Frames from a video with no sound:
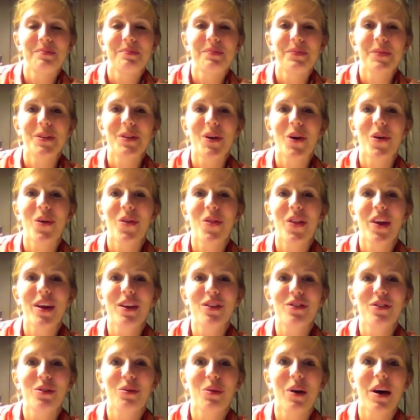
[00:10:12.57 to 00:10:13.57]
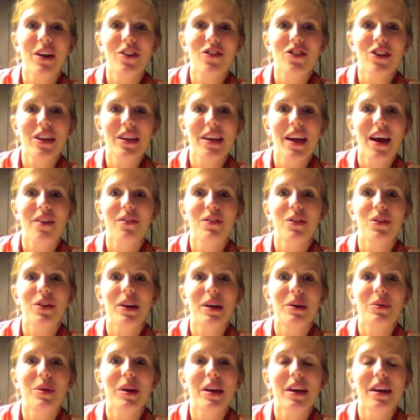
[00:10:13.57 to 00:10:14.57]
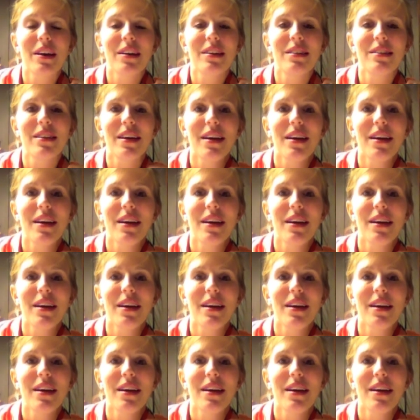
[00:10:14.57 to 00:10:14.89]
So thanks for watching, have a great weekend,